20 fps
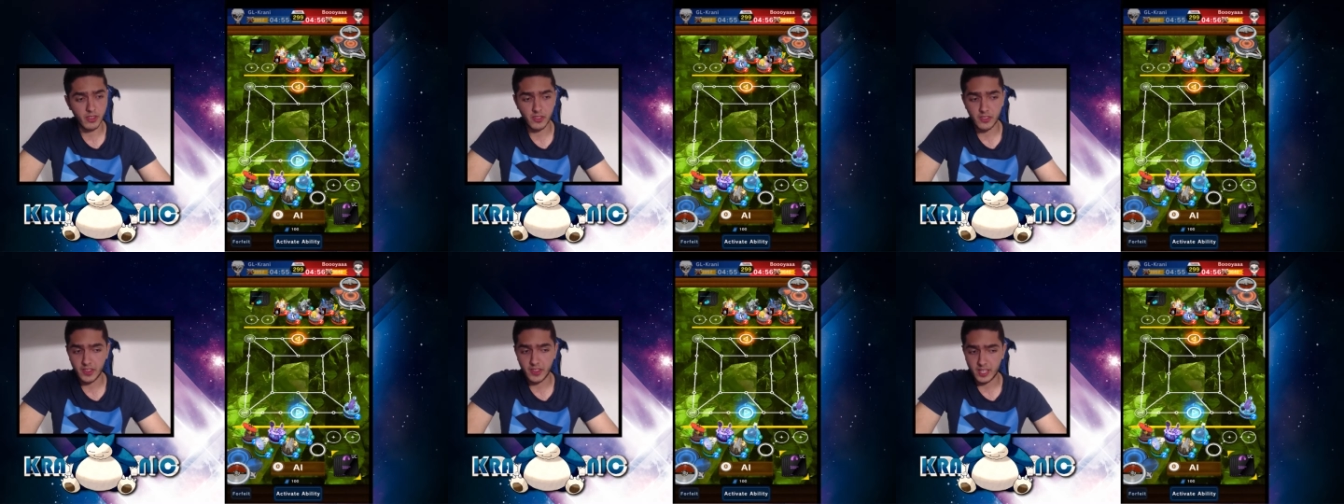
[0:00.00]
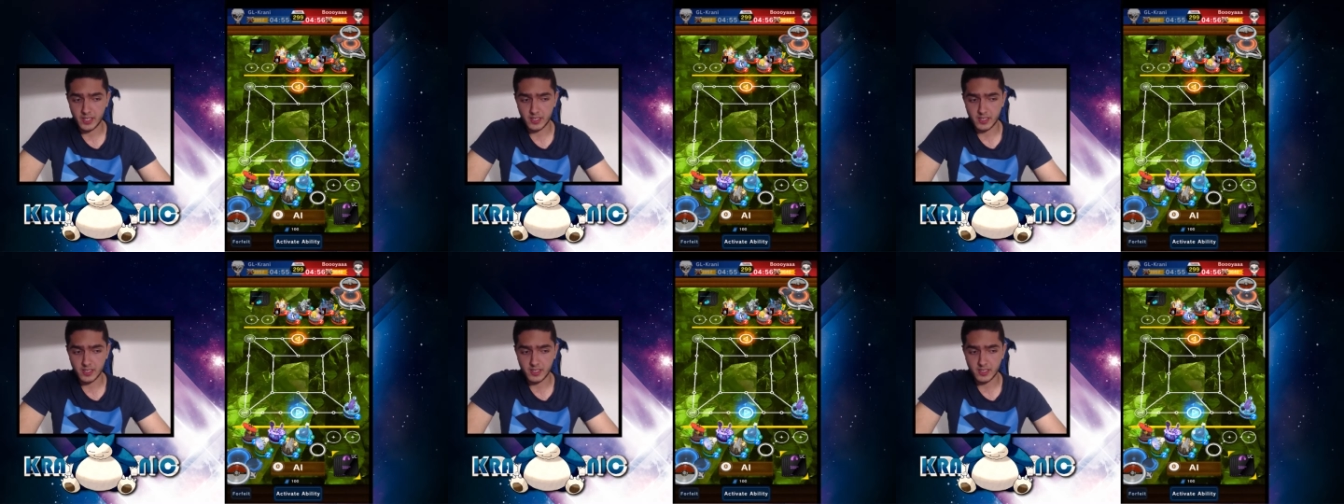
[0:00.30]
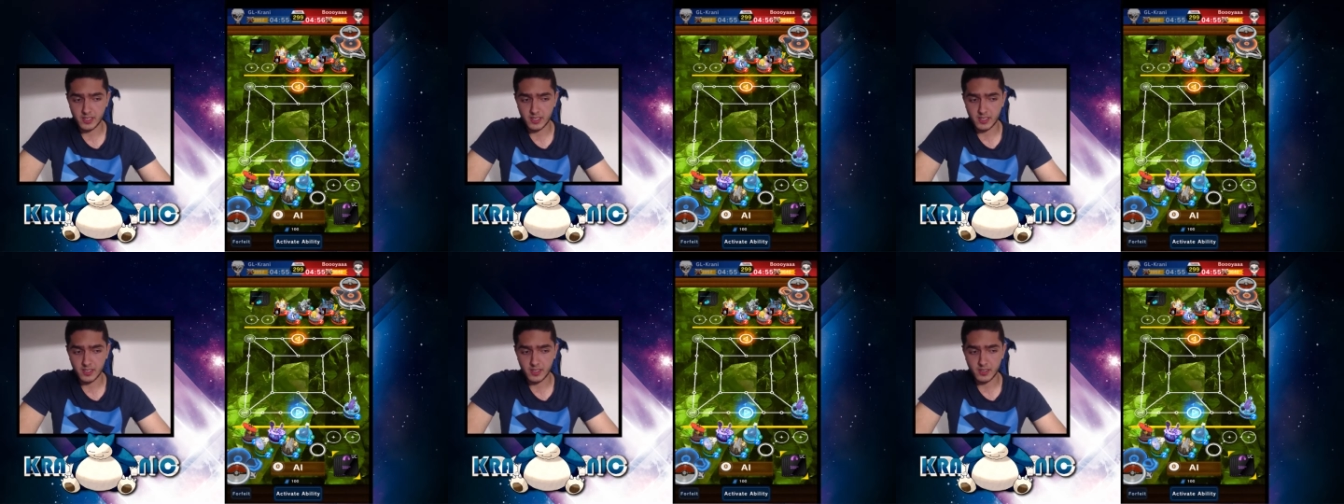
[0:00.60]

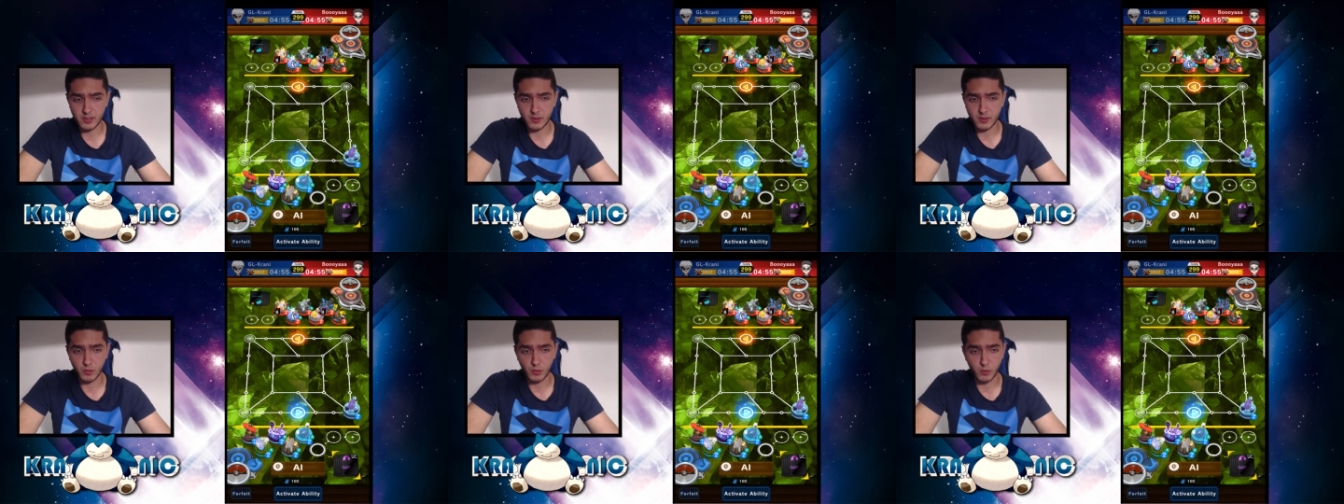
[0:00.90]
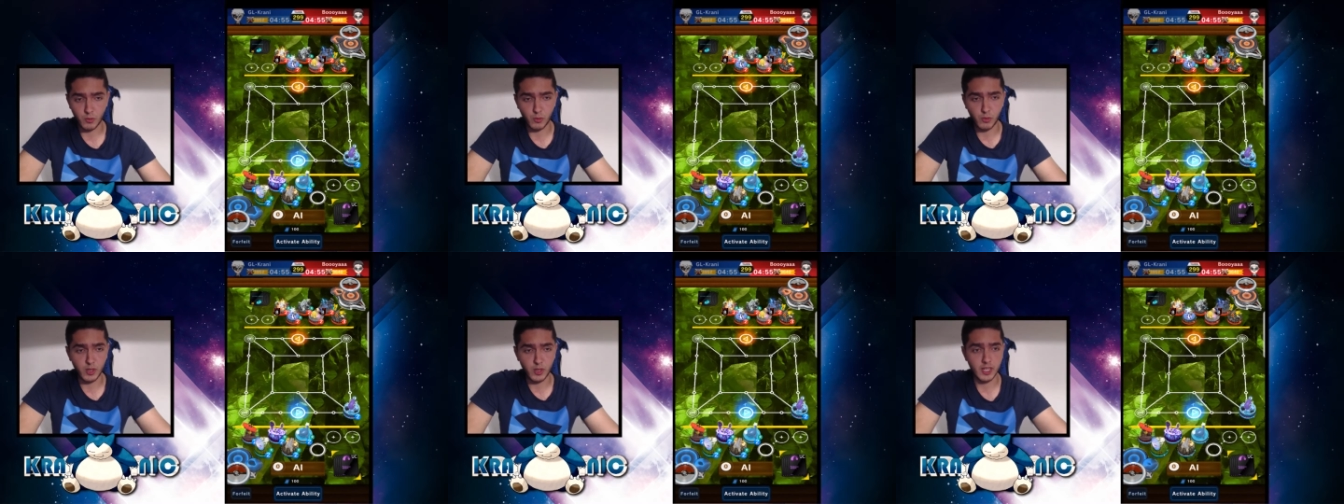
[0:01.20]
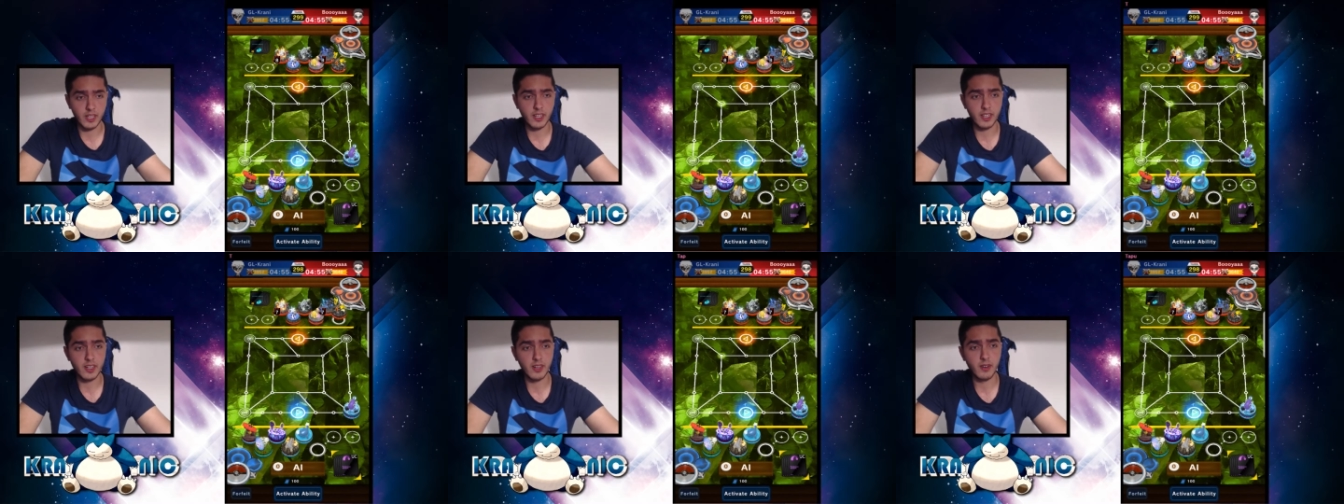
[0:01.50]
that's
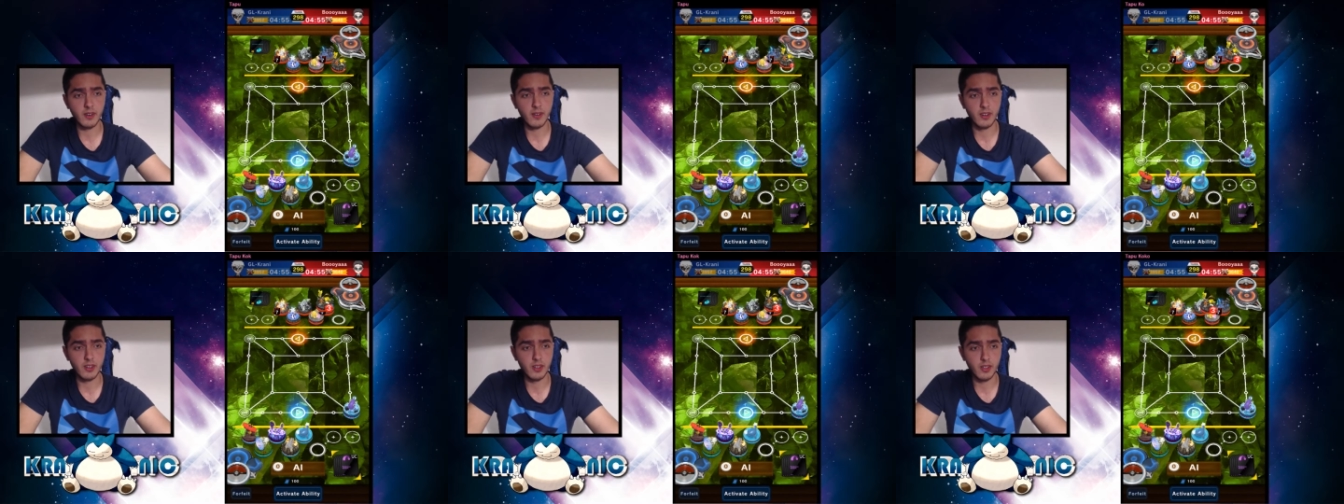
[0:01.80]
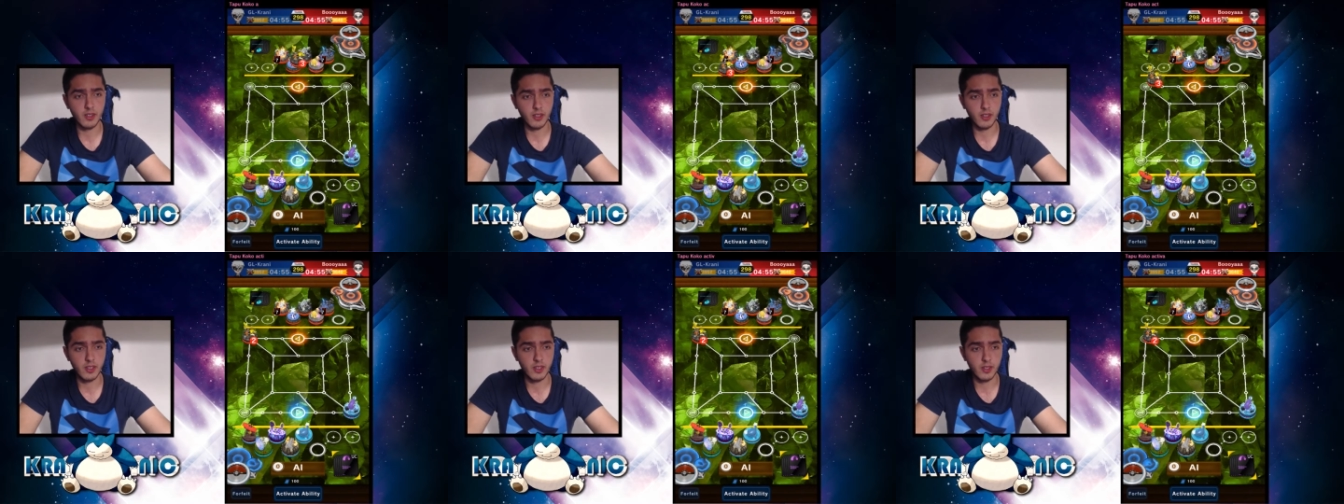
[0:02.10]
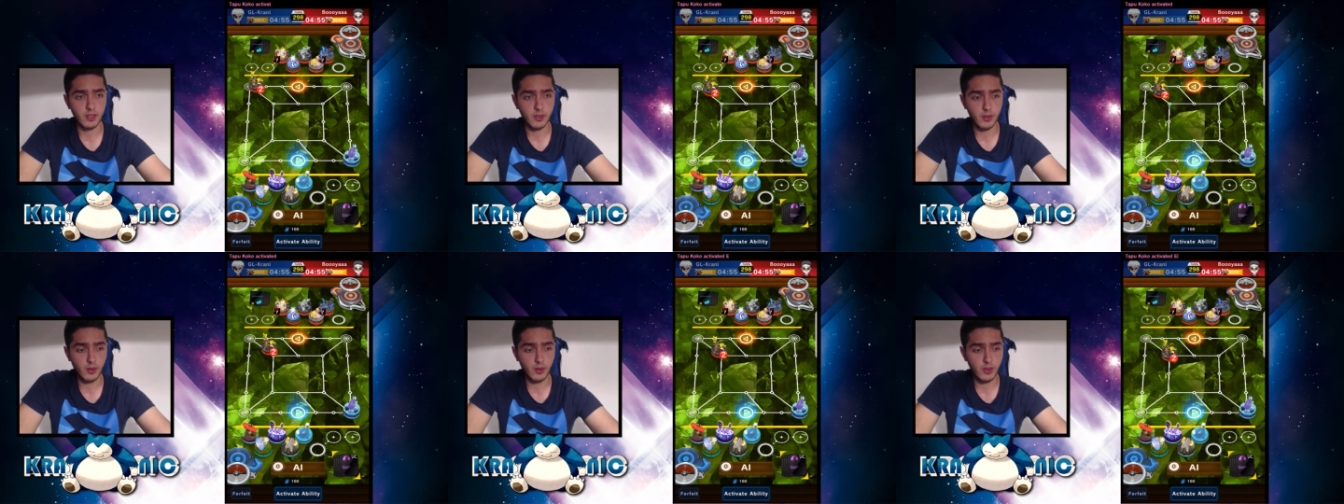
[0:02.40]
one uh,
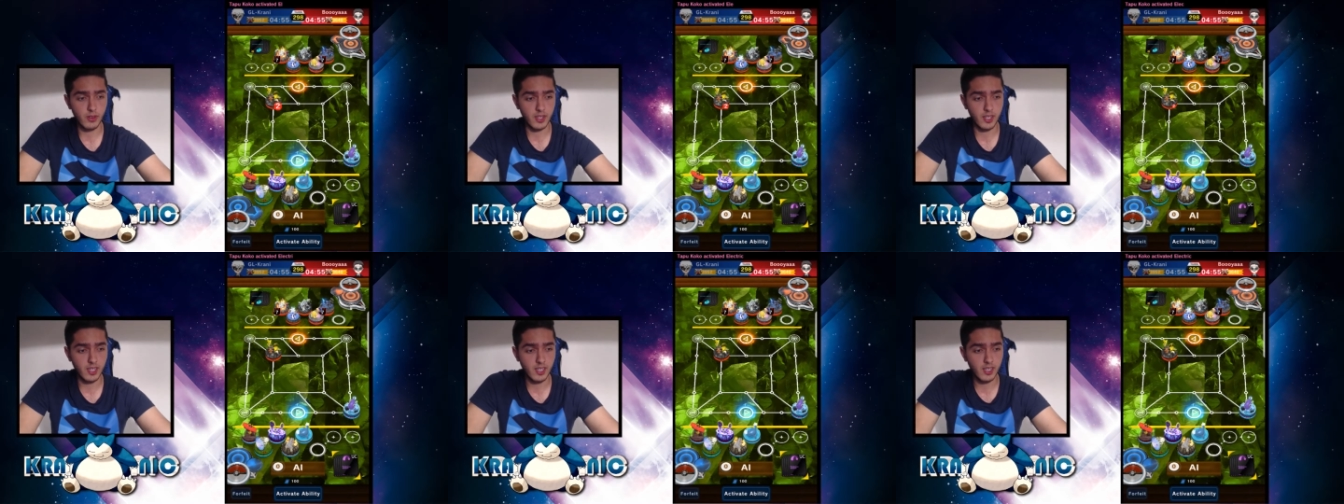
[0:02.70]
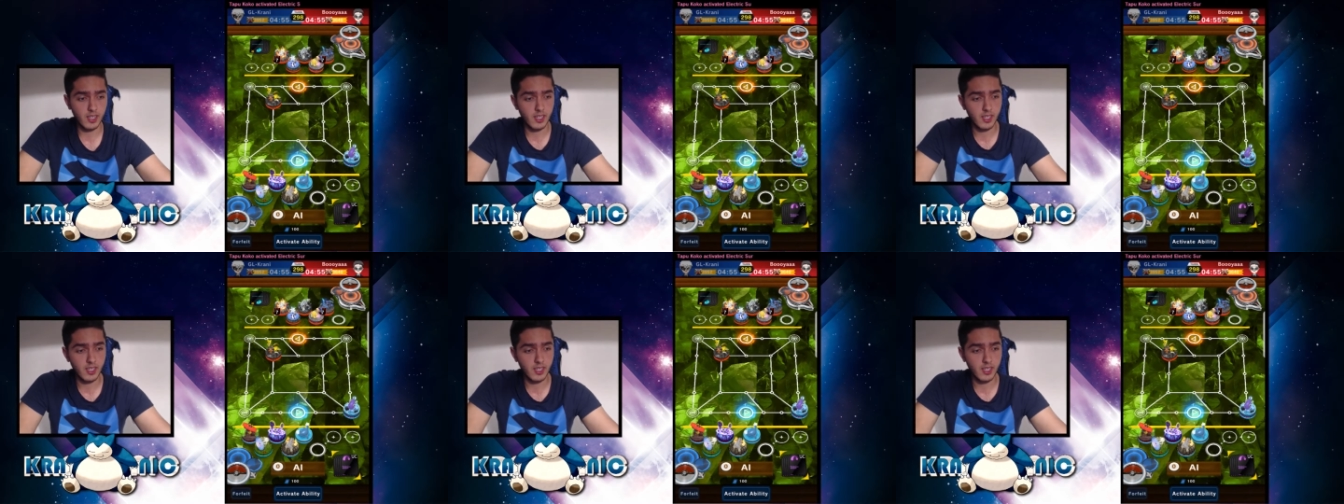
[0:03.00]
good thing.